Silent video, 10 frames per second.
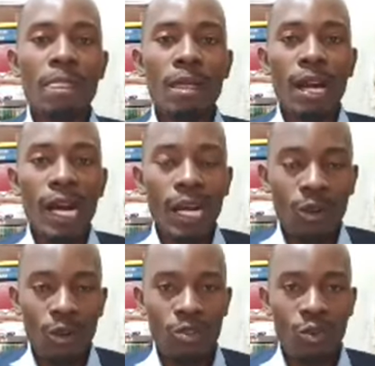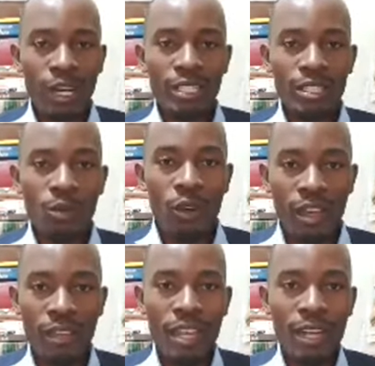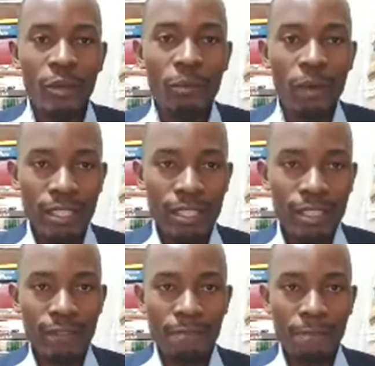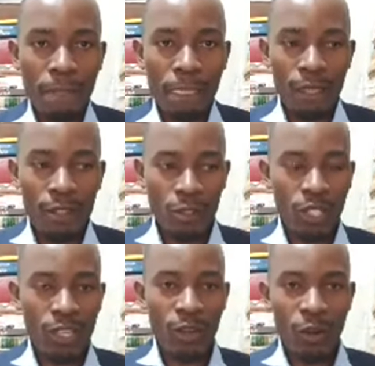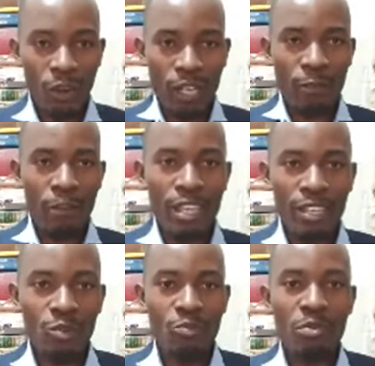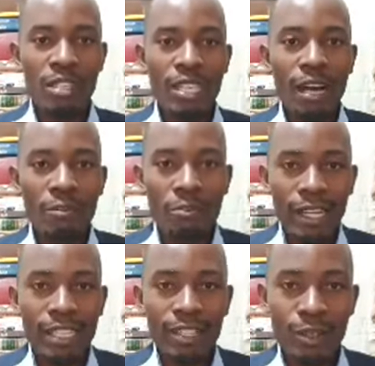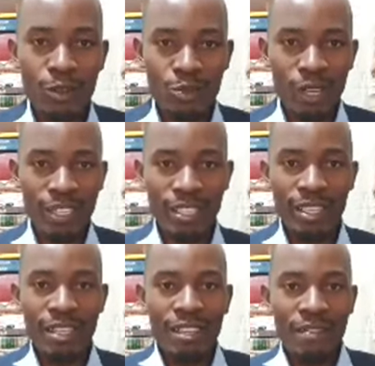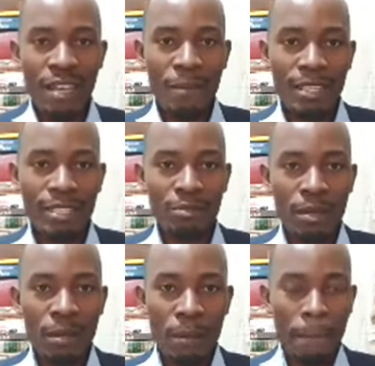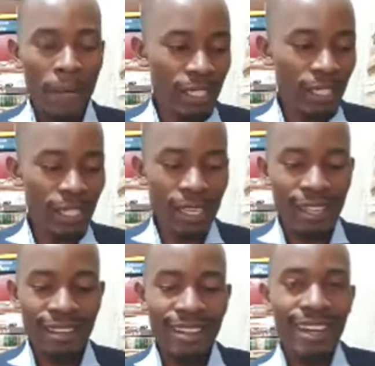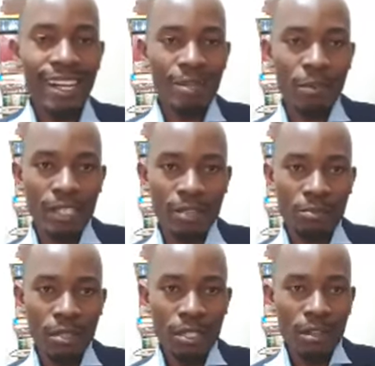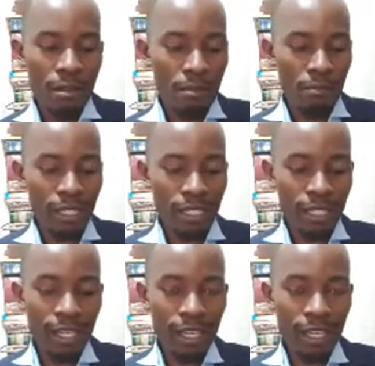a contract where there are no parties. So in order for there to be a valid contract, there must be party A and party B. Party A